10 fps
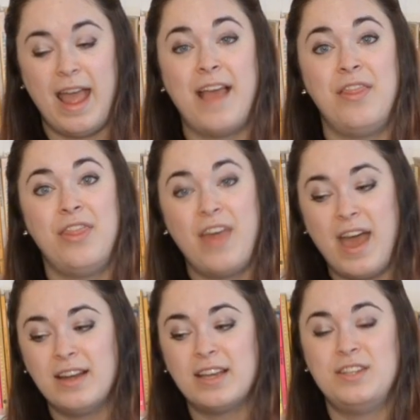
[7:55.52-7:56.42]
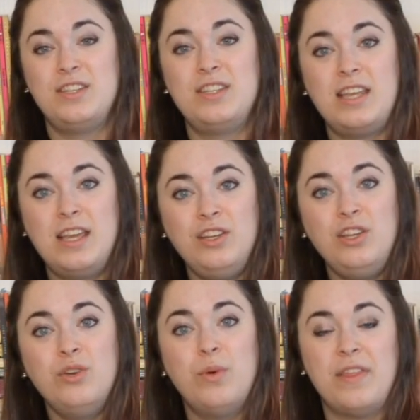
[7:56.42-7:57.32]
and then
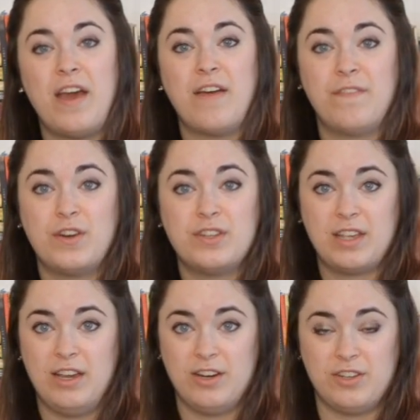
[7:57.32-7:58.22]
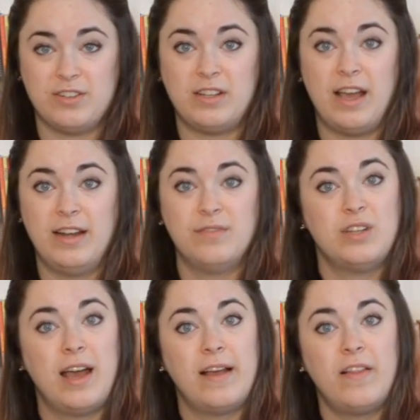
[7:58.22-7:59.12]
continue with that first character's line of
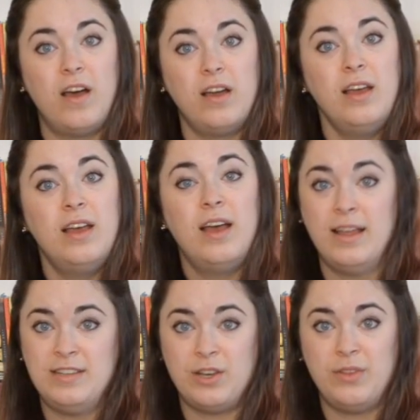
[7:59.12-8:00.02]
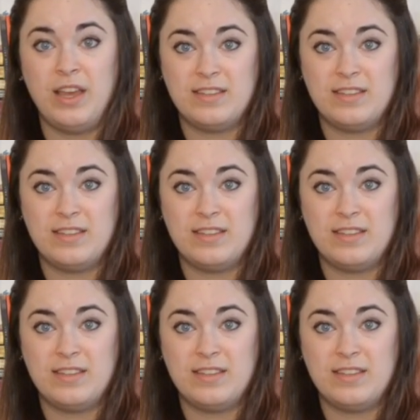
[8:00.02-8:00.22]
dialogue until they